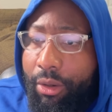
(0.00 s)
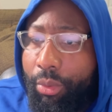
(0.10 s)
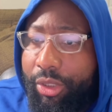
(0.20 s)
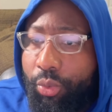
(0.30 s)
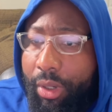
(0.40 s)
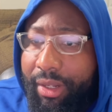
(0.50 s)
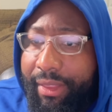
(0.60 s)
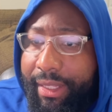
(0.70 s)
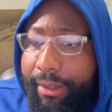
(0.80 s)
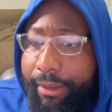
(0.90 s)
was one of
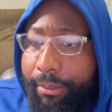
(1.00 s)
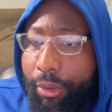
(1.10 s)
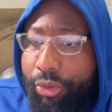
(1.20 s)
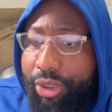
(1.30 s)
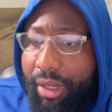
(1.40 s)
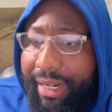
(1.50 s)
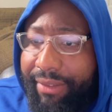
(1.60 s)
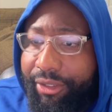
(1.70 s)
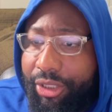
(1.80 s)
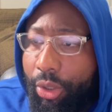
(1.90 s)
the most sought
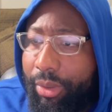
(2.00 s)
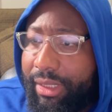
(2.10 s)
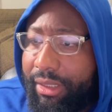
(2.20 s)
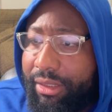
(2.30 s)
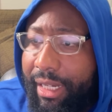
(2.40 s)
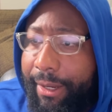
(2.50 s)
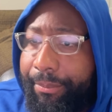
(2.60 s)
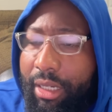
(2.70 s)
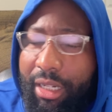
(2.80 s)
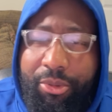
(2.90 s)
after tokens at the time. It
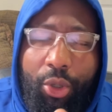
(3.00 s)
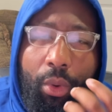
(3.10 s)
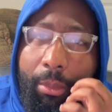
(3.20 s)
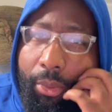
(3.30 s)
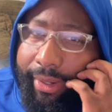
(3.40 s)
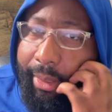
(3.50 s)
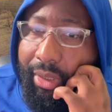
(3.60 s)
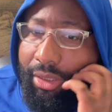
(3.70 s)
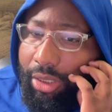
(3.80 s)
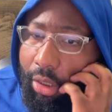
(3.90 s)
got up to a $1.8
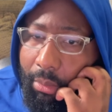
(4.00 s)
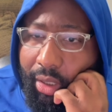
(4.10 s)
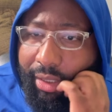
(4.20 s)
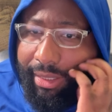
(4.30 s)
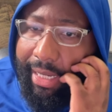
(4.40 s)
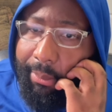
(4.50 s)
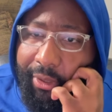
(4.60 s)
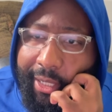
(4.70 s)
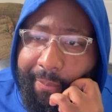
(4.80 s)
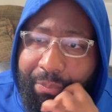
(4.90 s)
billion market cap,
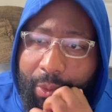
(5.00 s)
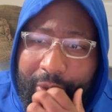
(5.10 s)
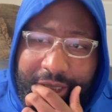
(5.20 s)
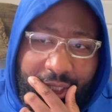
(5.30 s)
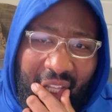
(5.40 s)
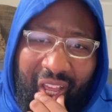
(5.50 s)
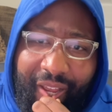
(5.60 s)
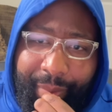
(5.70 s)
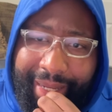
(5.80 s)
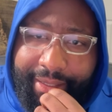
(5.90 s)
right? Which is a
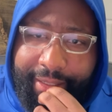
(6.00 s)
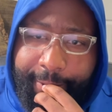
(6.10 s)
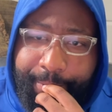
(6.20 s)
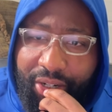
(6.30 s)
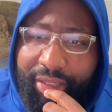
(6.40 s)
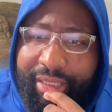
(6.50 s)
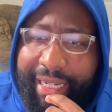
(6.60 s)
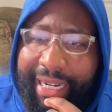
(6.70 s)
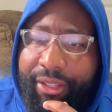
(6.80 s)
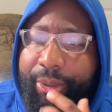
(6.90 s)
lot back then. It's currently
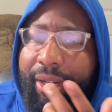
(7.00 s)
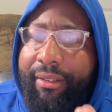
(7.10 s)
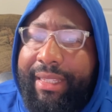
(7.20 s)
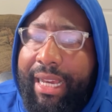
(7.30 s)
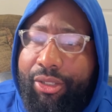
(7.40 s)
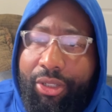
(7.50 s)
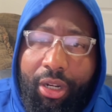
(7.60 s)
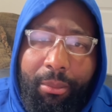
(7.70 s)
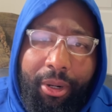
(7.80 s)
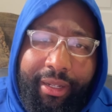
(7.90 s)
sitting at a
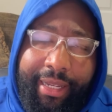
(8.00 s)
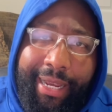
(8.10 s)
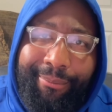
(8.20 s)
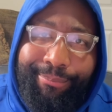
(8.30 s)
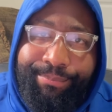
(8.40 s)
$300,000 market cap.